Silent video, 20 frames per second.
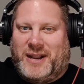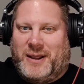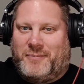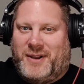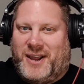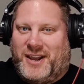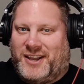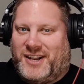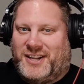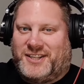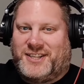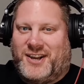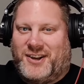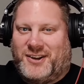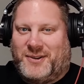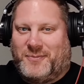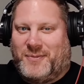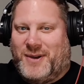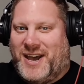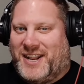but I'm not going to
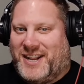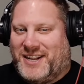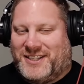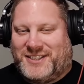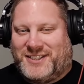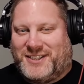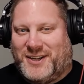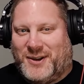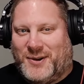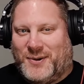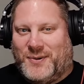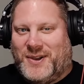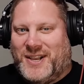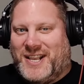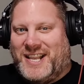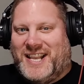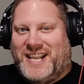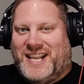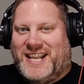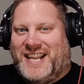talk about it. So
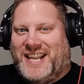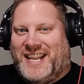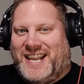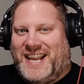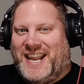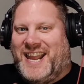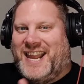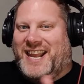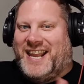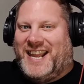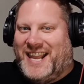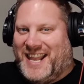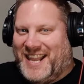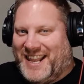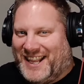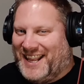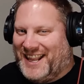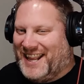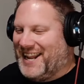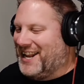
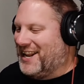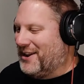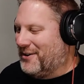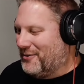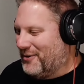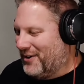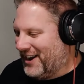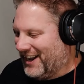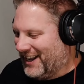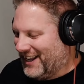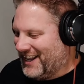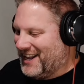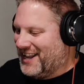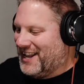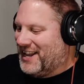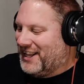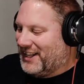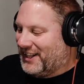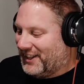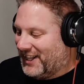anyway,
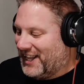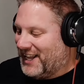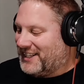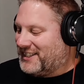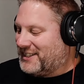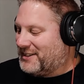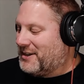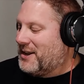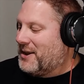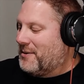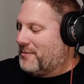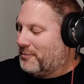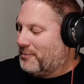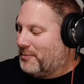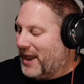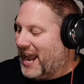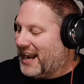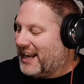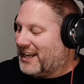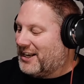let's
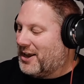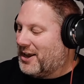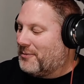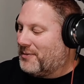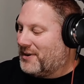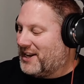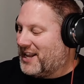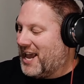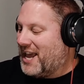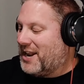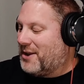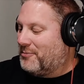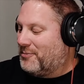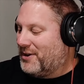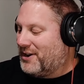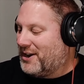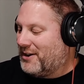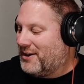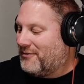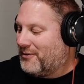back it up and kind of
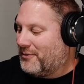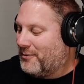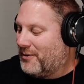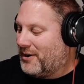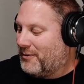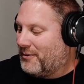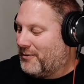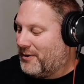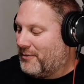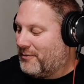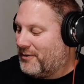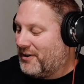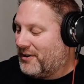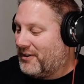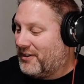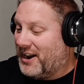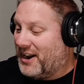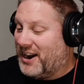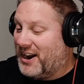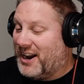pick up from where we were
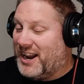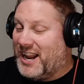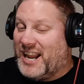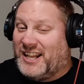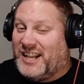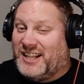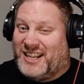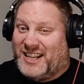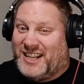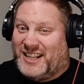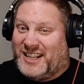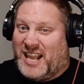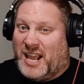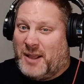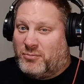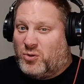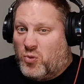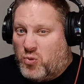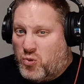there. He did that.